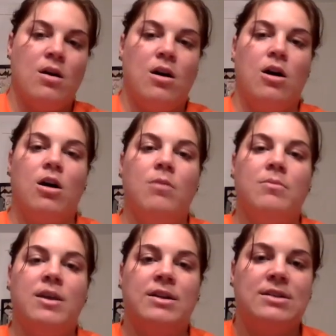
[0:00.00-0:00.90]

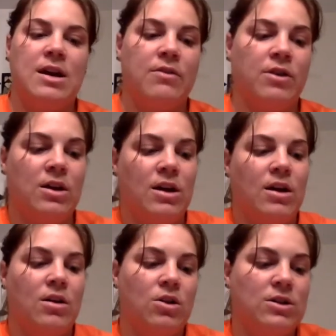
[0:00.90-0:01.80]
Next, I
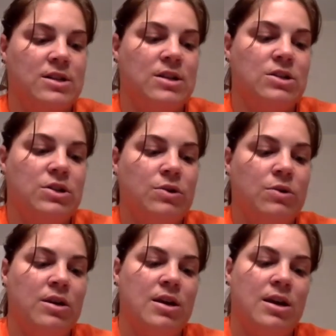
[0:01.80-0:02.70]
really looked into
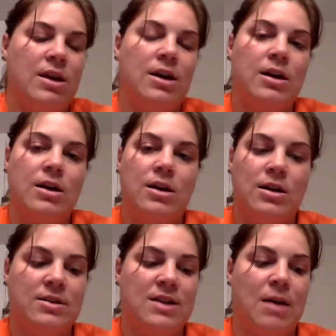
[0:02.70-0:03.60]
the
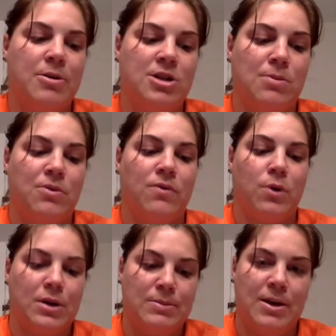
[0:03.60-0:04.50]
Tabor Chapter
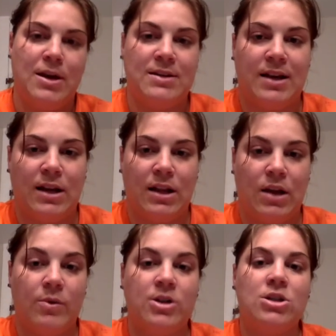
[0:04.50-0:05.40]
4, Speaking a Second
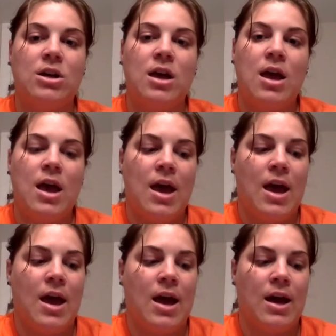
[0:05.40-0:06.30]
Language.
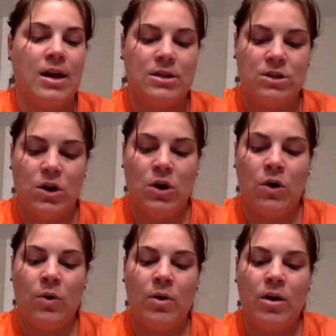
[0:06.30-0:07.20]
And
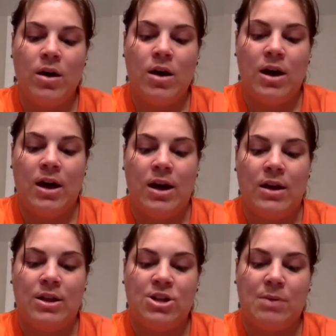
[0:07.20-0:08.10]
so
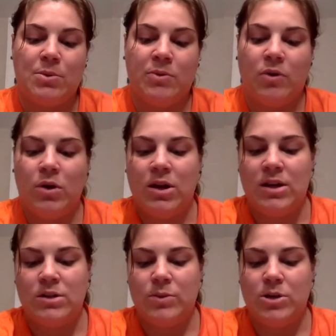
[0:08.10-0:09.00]
in the chapter before
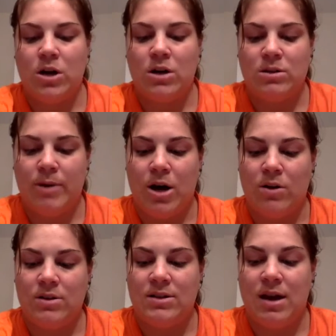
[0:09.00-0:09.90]
this, we talked
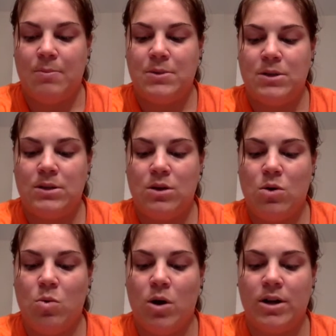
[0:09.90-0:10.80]
about steps
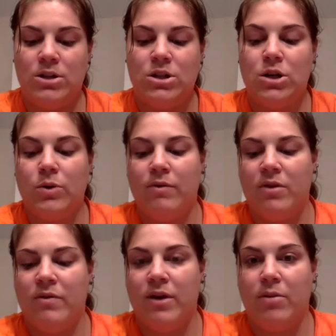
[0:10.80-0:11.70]
1 and 2 of the
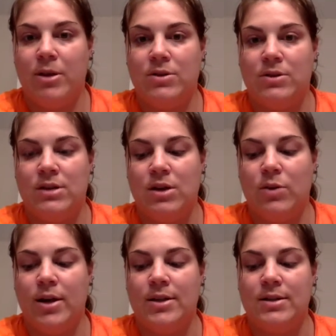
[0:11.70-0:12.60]
developmental
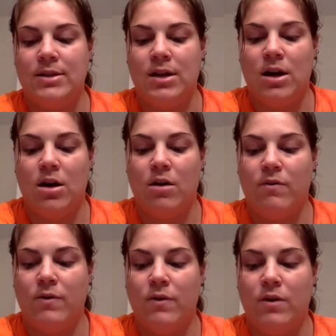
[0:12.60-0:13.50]
sequence
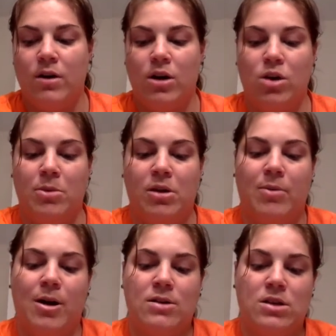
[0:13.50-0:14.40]
of a cumulative
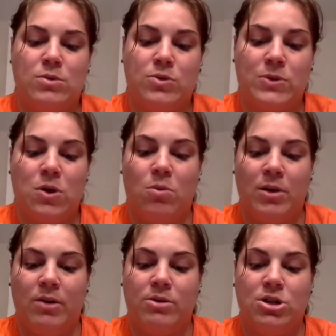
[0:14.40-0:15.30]
process, which was home
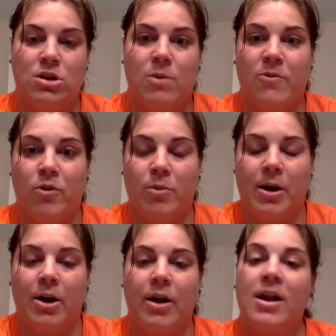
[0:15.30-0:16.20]
language and nonverbal
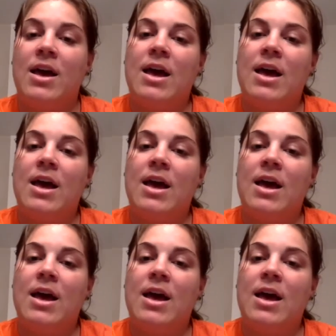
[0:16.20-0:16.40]
period.